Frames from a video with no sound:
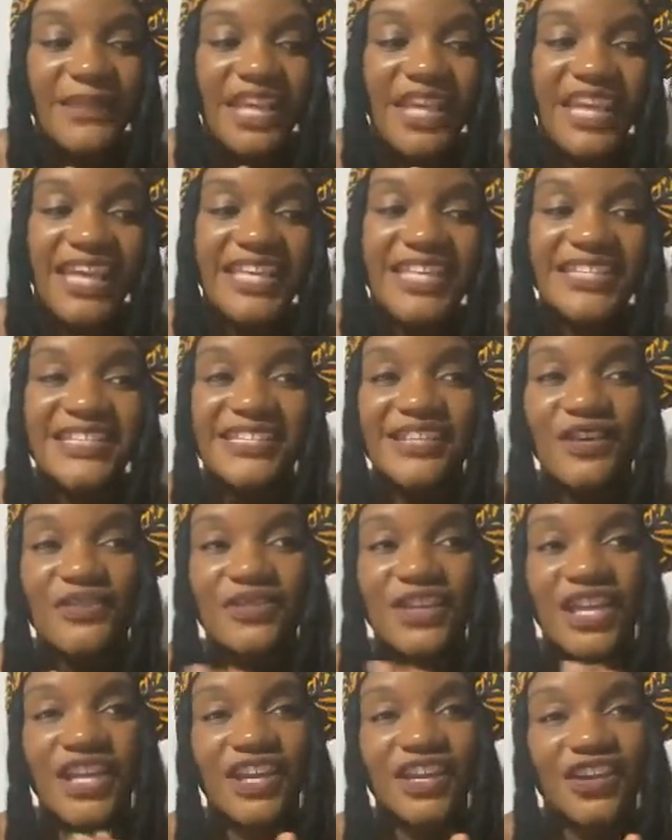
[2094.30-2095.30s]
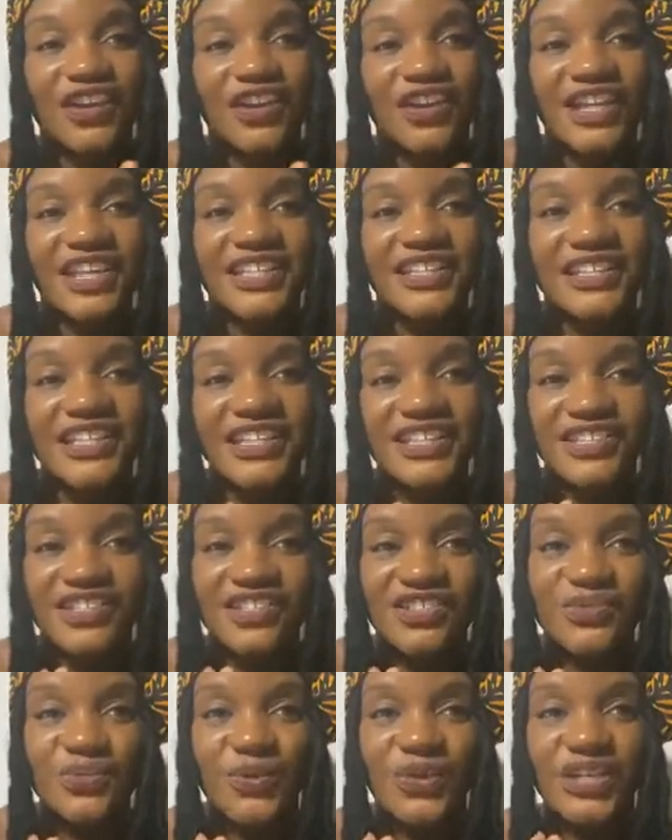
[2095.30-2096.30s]
and self-care and then
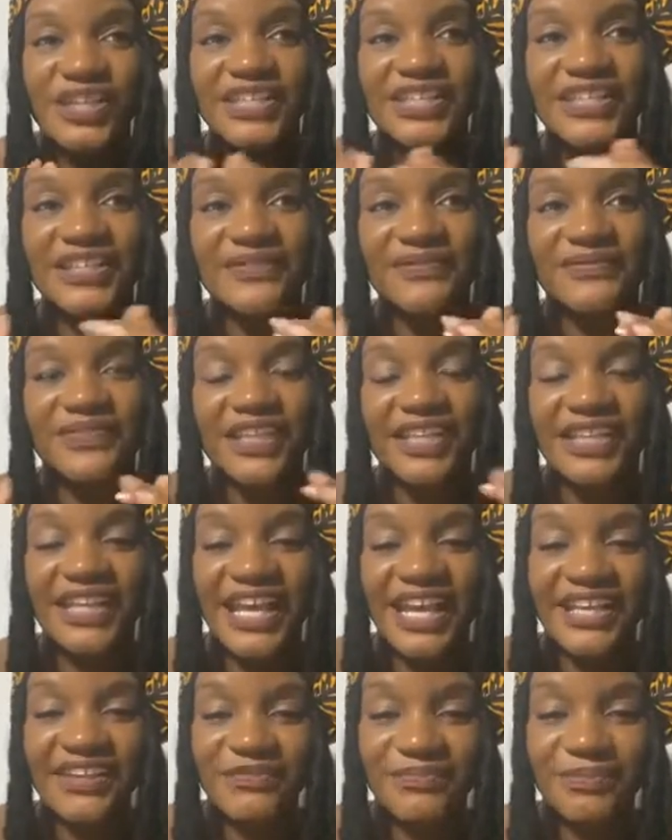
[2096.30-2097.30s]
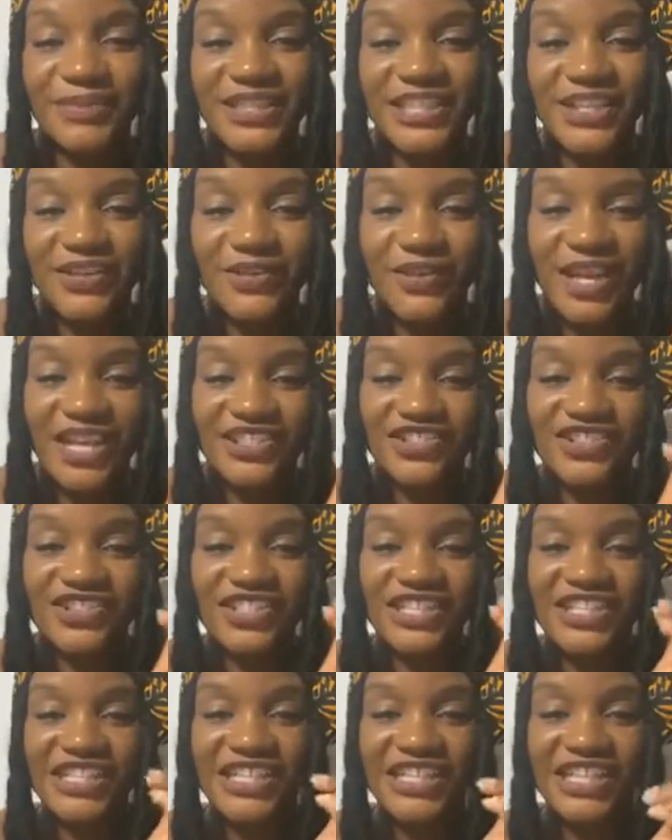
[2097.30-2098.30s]
just want to live the life, but they don't
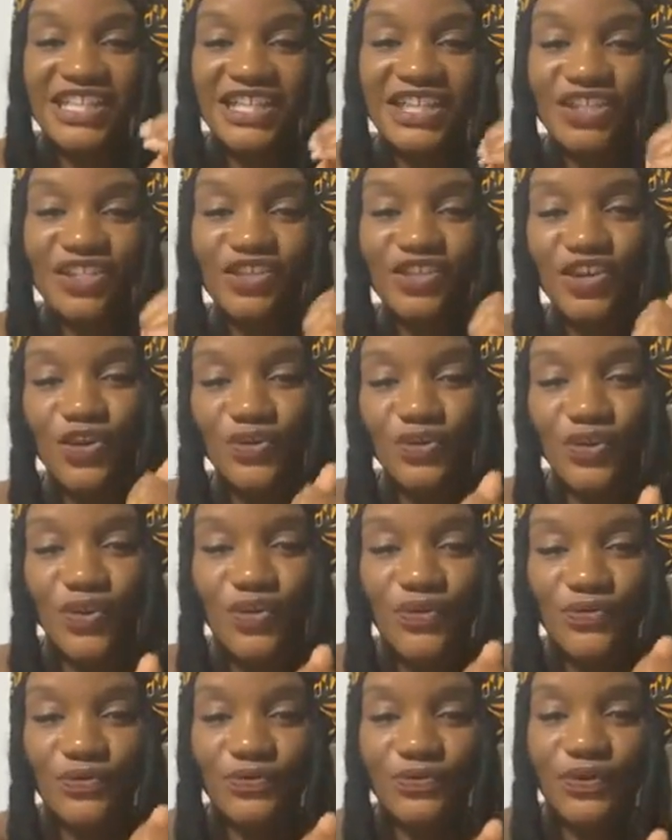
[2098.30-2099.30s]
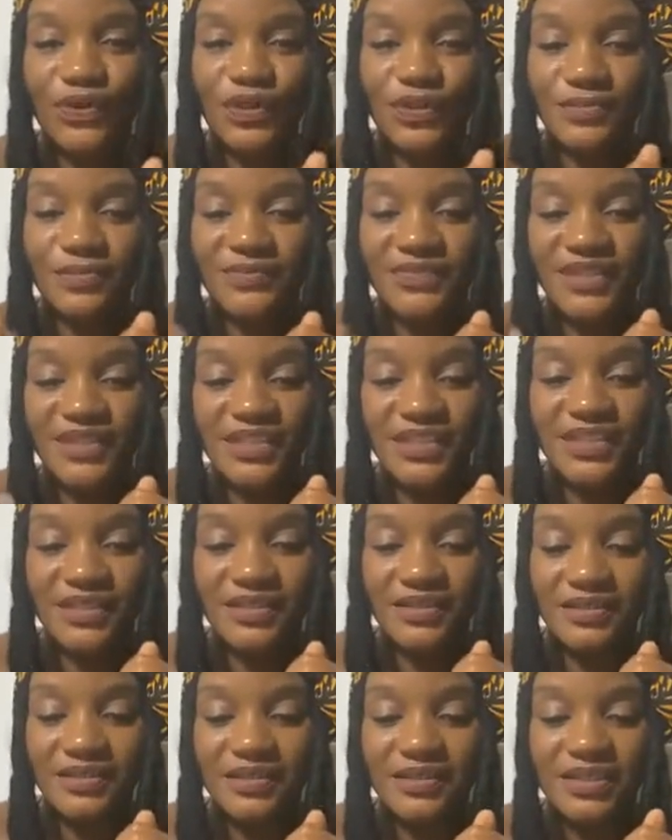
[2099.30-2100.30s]
actually, go from the